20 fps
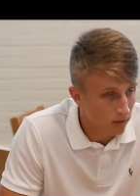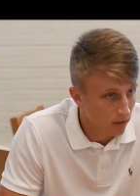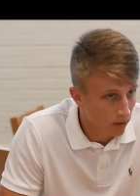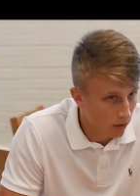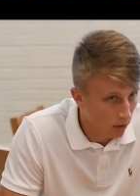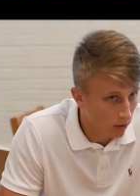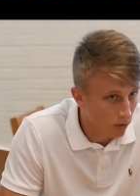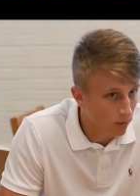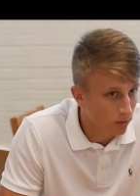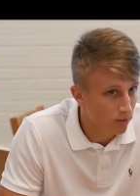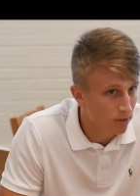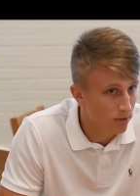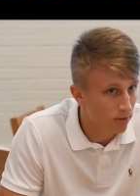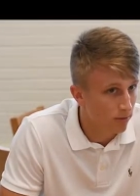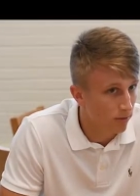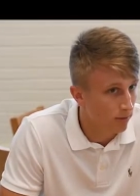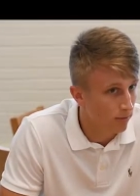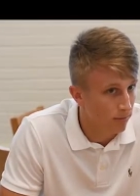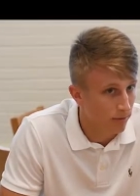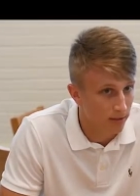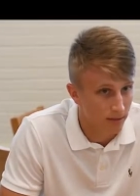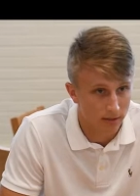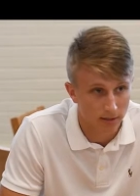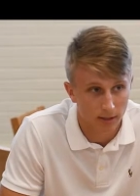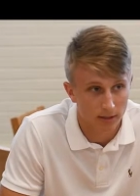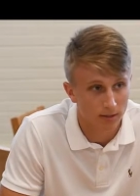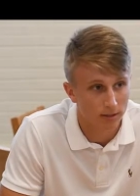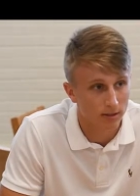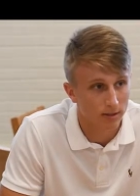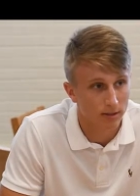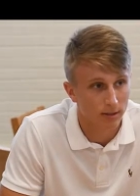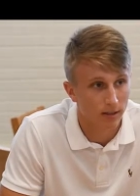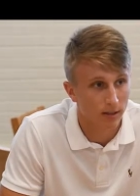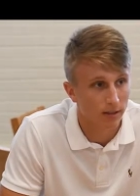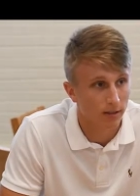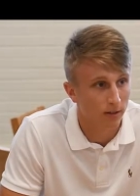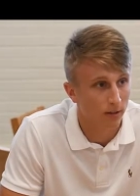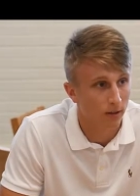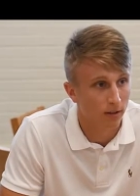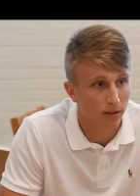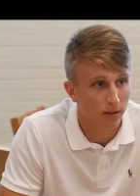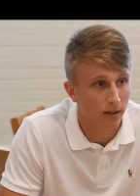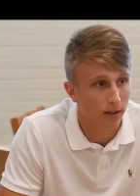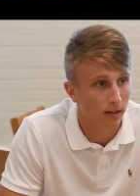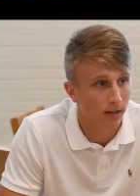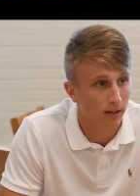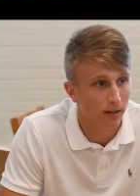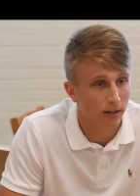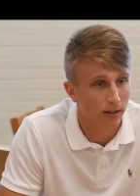coached from concession stand and all that,